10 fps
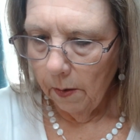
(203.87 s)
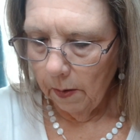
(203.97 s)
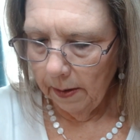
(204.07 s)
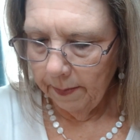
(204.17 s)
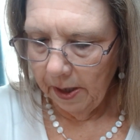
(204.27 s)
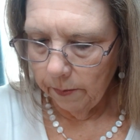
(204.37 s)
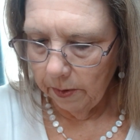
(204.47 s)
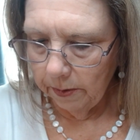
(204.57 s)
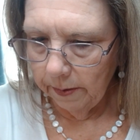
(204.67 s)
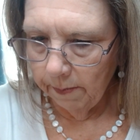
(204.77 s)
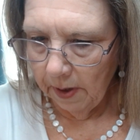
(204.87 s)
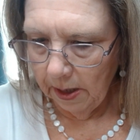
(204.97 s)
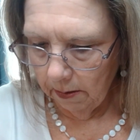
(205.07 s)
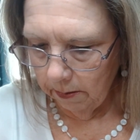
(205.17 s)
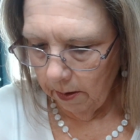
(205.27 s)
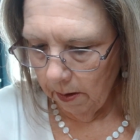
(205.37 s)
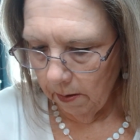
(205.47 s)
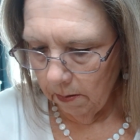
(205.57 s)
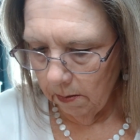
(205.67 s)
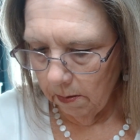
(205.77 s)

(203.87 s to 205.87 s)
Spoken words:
well, I'm not a real good model, y'all.